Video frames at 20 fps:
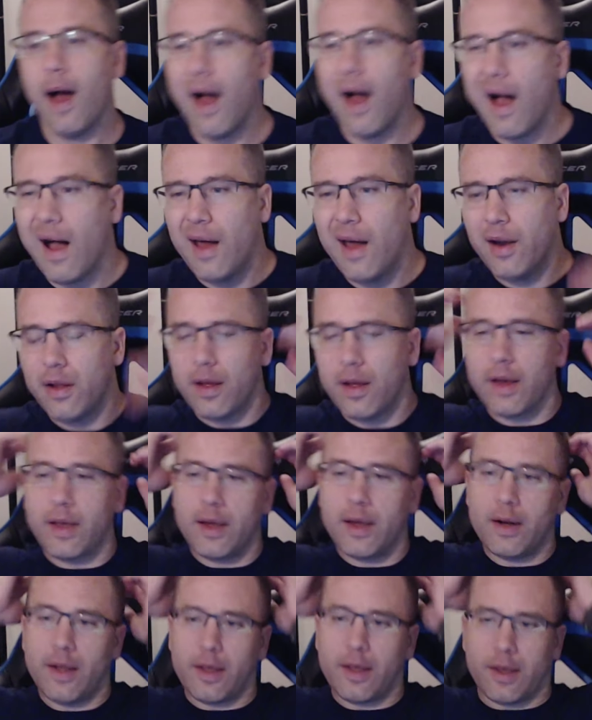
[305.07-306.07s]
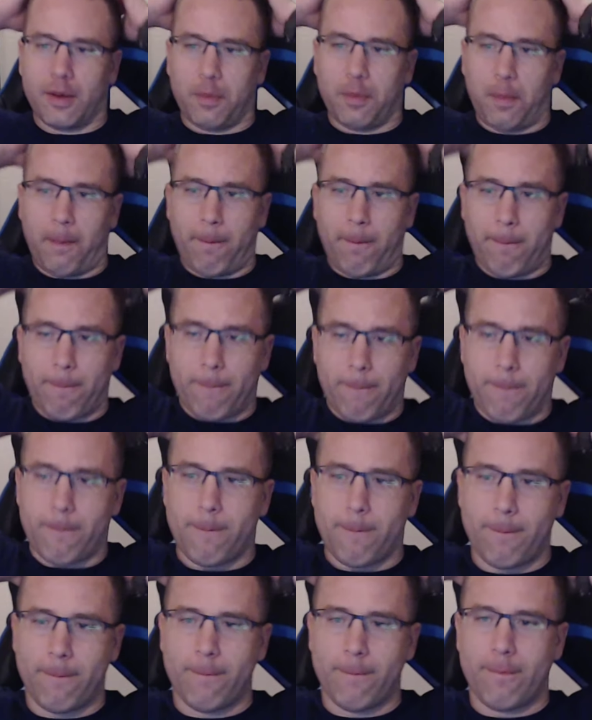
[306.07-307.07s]
I don't know. I kind of like it.
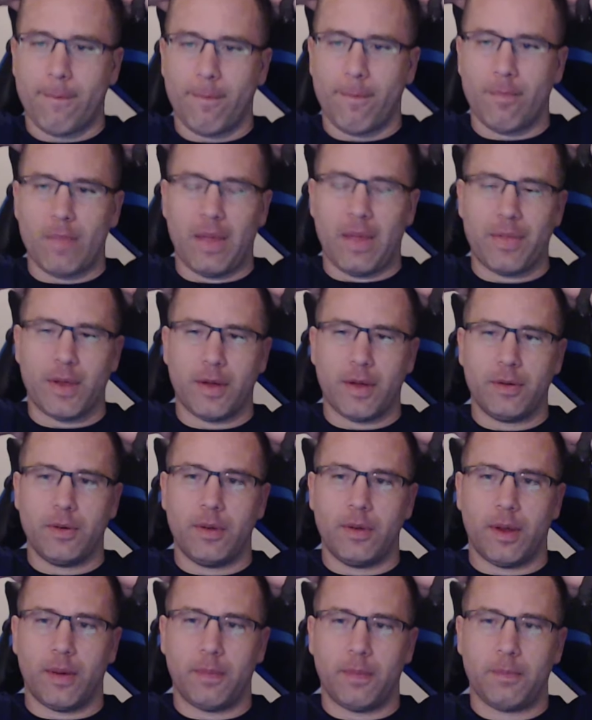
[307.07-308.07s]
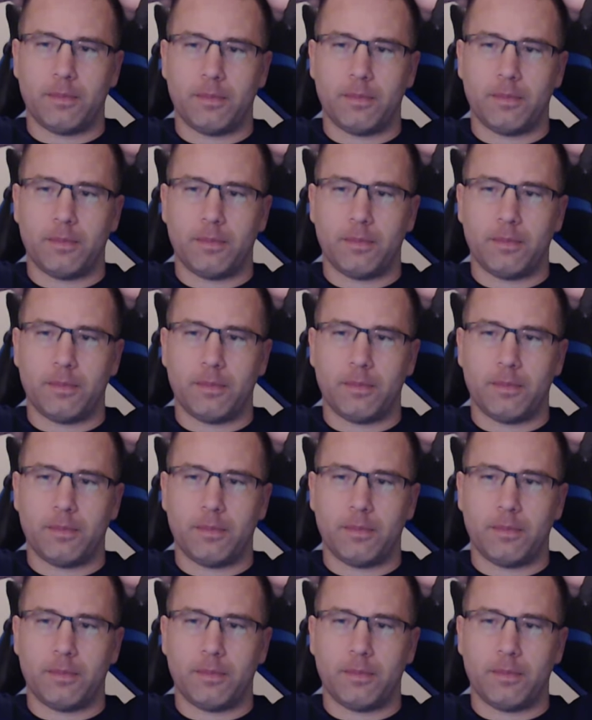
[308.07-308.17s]
I think I'll do that.